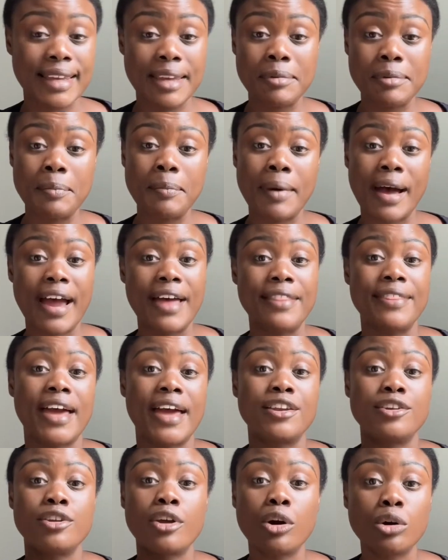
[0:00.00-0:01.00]
Keep in mind
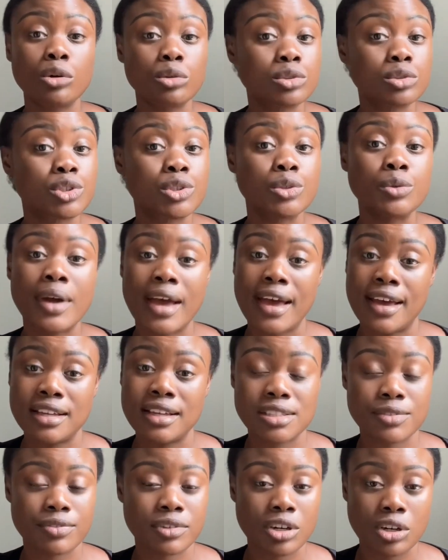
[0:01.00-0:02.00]
that no two
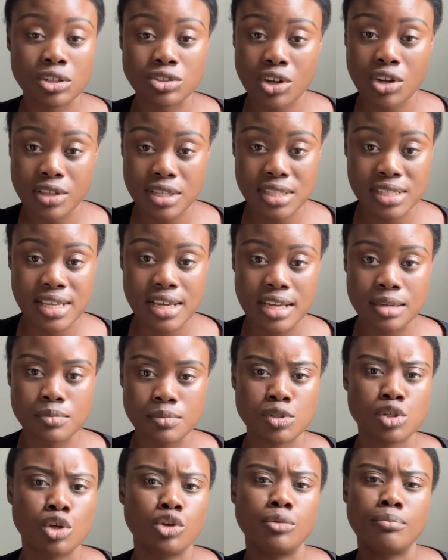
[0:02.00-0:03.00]
heads of curls are the same,
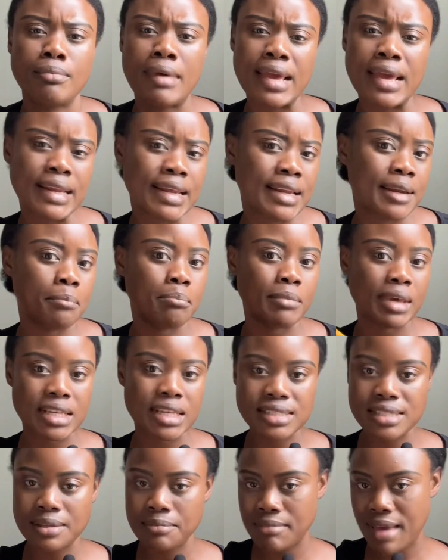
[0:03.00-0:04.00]
so you may need to
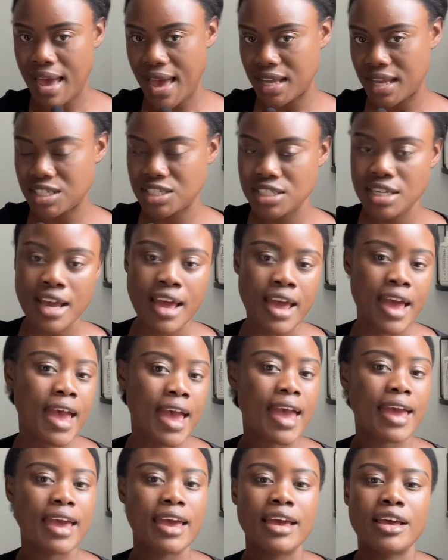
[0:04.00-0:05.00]
mix and match
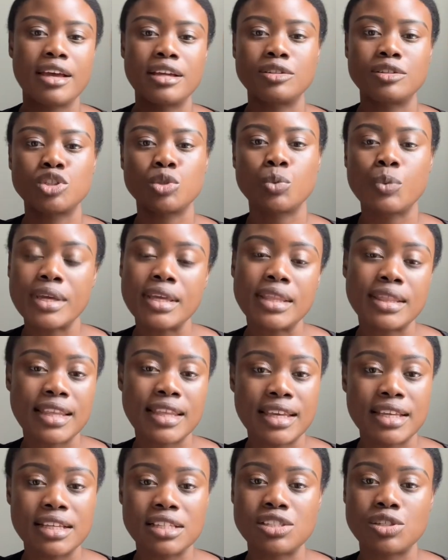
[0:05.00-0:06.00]
and tweak
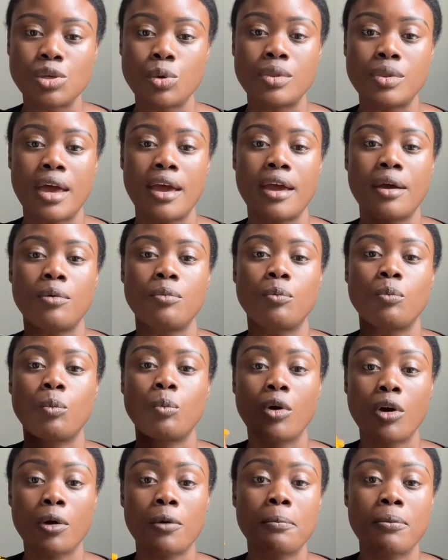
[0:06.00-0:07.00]
things so that it
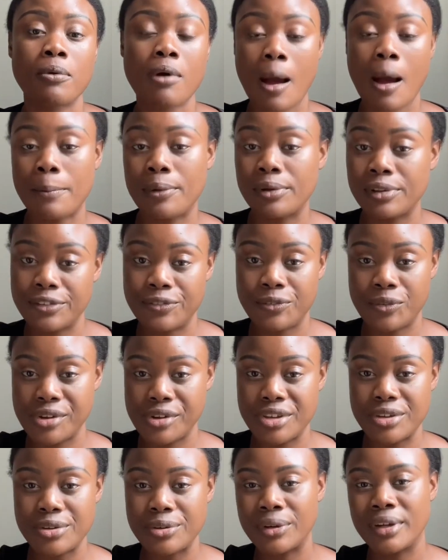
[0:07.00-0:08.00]
work properly for
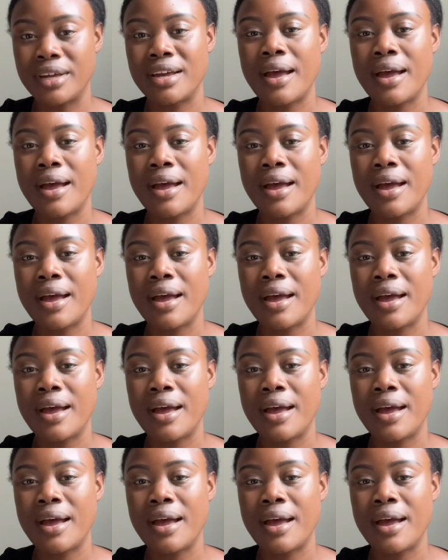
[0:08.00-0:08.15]
you.